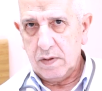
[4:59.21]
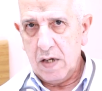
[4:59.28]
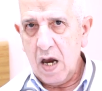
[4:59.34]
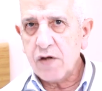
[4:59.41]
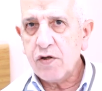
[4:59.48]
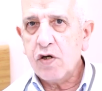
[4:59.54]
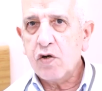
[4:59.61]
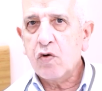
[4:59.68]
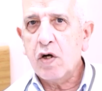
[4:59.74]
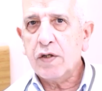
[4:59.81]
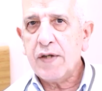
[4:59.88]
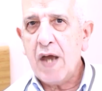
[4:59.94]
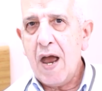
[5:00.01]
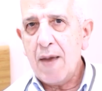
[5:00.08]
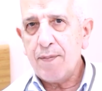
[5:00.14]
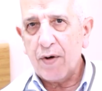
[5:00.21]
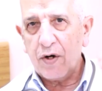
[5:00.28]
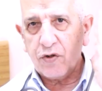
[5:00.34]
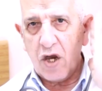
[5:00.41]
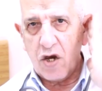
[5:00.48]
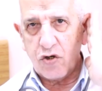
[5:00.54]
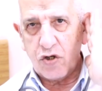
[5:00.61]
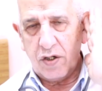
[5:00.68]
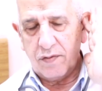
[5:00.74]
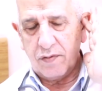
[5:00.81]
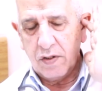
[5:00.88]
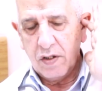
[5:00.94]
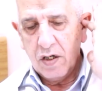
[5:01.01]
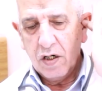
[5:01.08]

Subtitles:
and he got a hypertension.